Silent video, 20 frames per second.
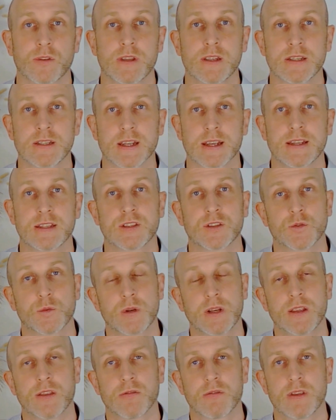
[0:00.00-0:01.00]
or in this case
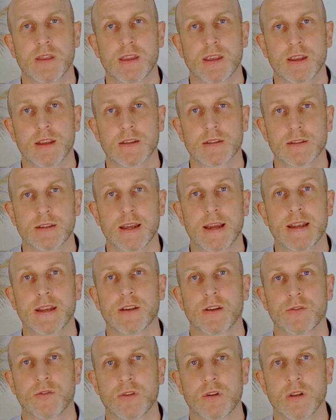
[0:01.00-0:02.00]

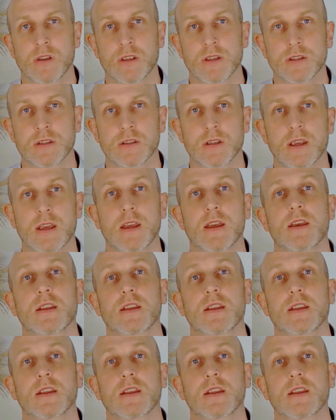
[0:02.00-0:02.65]
$23,800,